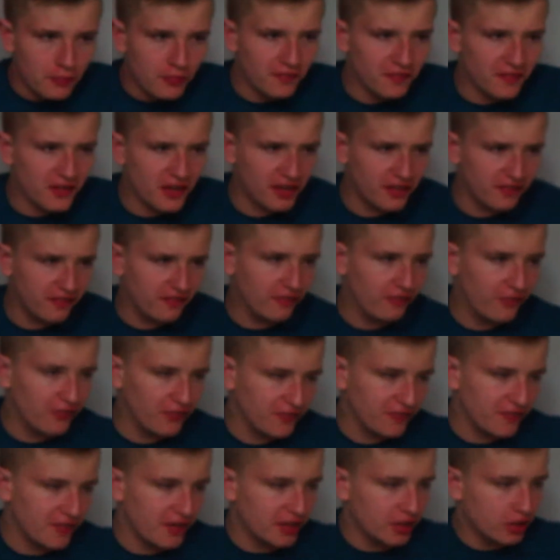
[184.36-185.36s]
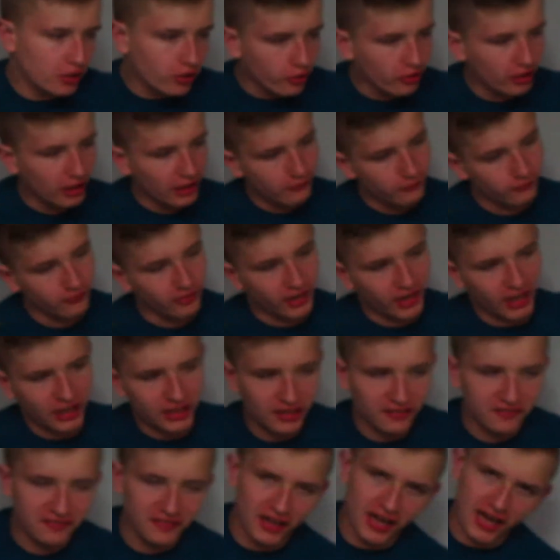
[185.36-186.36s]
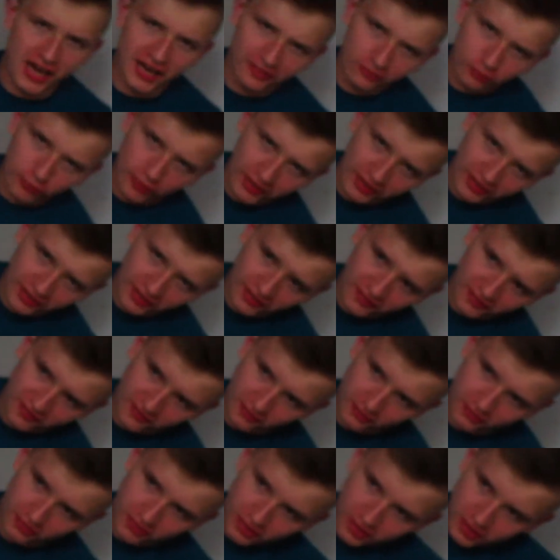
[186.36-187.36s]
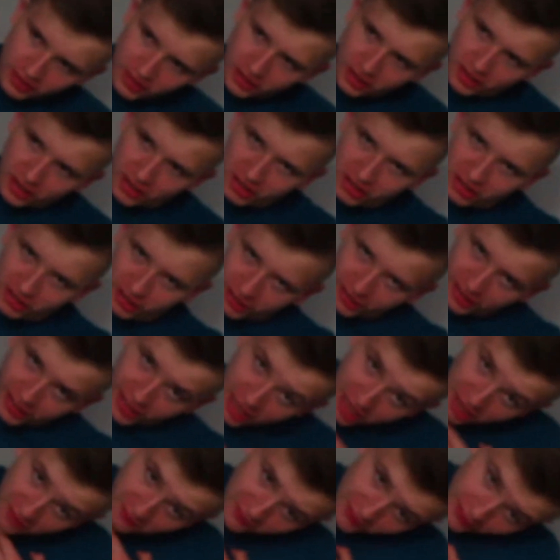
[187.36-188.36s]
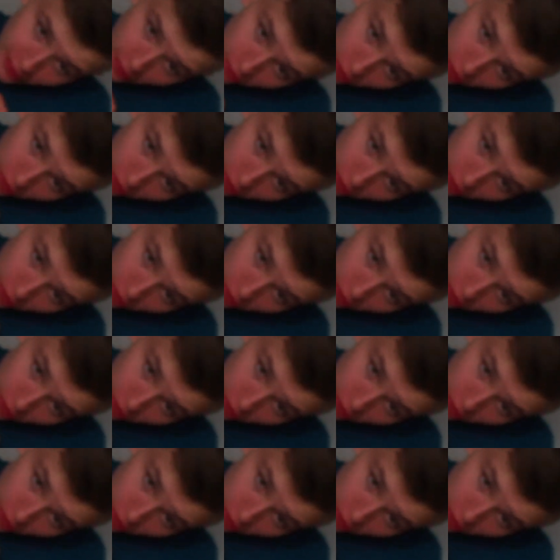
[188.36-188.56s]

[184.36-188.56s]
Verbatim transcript: like if it's like going like really sideways, and you're like your has like all